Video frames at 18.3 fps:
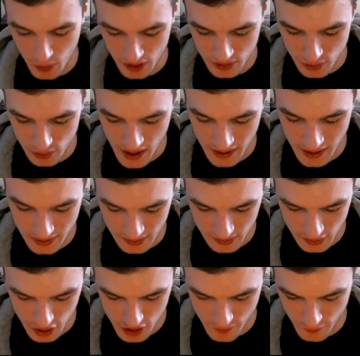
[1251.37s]
was the right
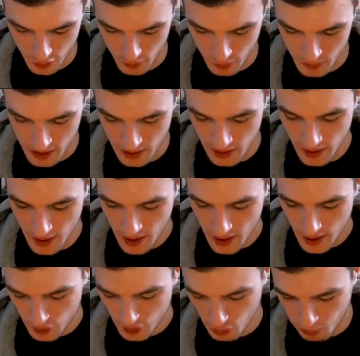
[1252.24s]
decision for me
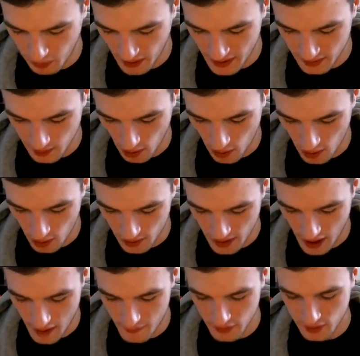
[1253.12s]
to place all
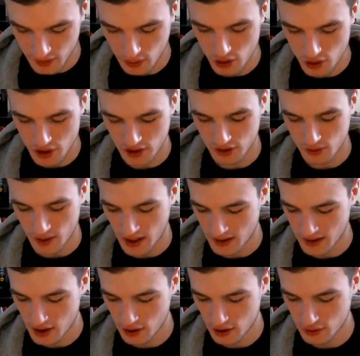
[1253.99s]
the heavy soldiers
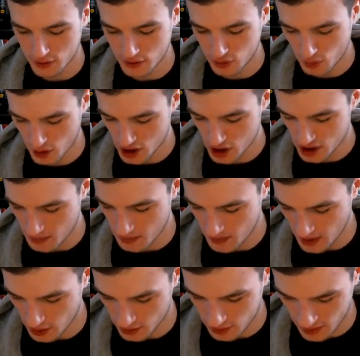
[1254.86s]
right here, to squish
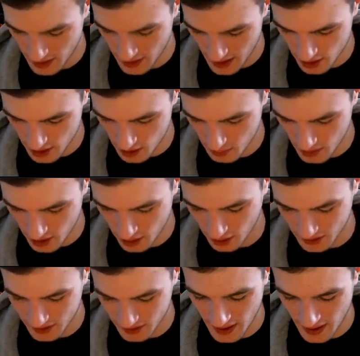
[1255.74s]
them there together,
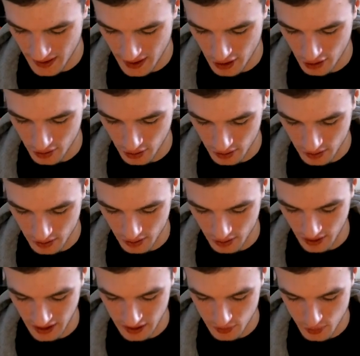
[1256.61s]
because then they're not
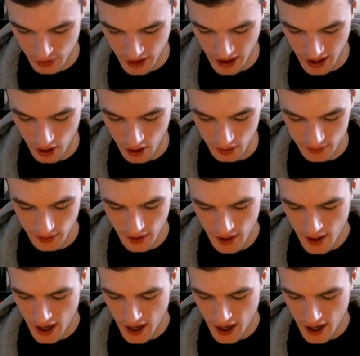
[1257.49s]
gonna get spread out.